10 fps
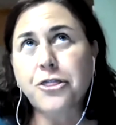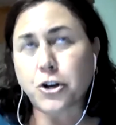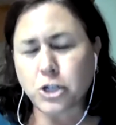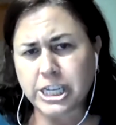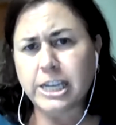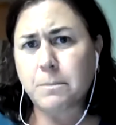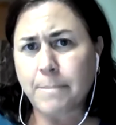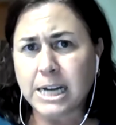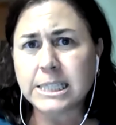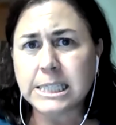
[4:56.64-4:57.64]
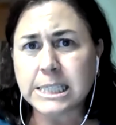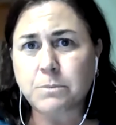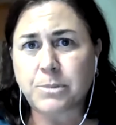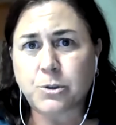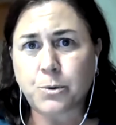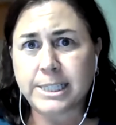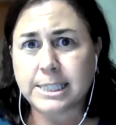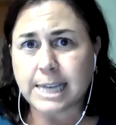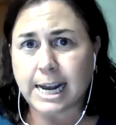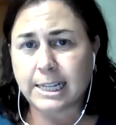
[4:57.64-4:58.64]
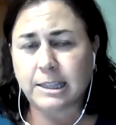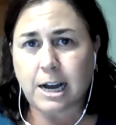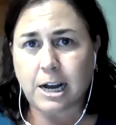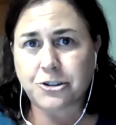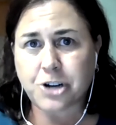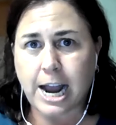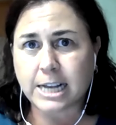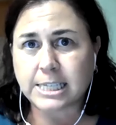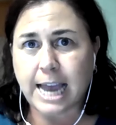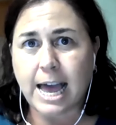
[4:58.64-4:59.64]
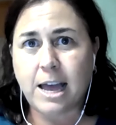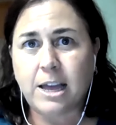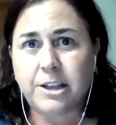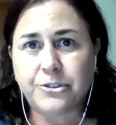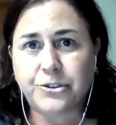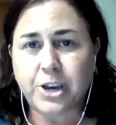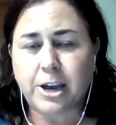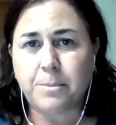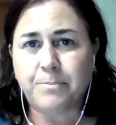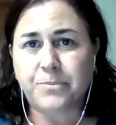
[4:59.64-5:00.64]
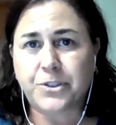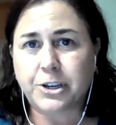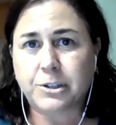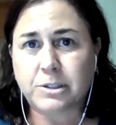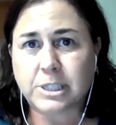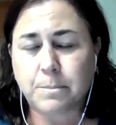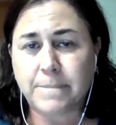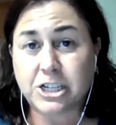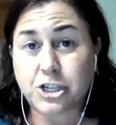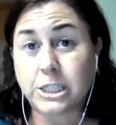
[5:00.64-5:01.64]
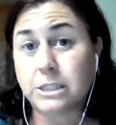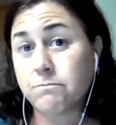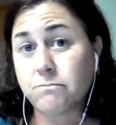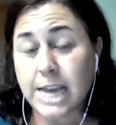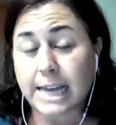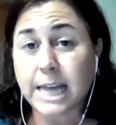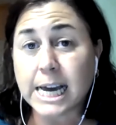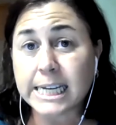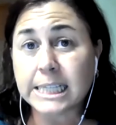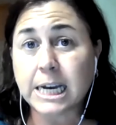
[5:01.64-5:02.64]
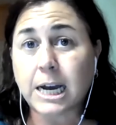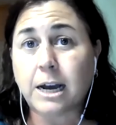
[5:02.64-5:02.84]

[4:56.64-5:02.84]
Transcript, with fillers: thirteen months between signing the contract and um, the submission deadline.